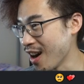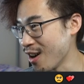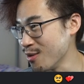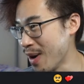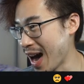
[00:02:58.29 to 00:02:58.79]

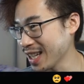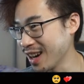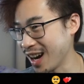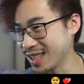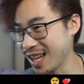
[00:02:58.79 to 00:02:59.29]
Oh my
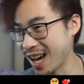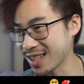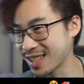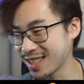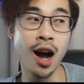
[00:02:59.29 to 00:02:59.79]
God.
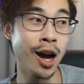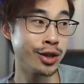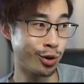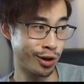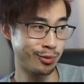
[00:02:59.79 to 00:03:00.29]
Yes.
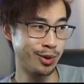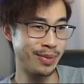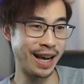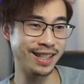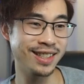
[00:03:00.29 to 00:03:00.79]
Adorable
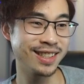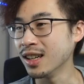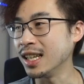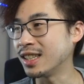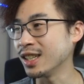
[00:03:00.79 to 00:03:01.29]
pet.
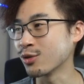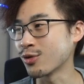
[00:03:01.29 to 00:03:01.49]
Is he a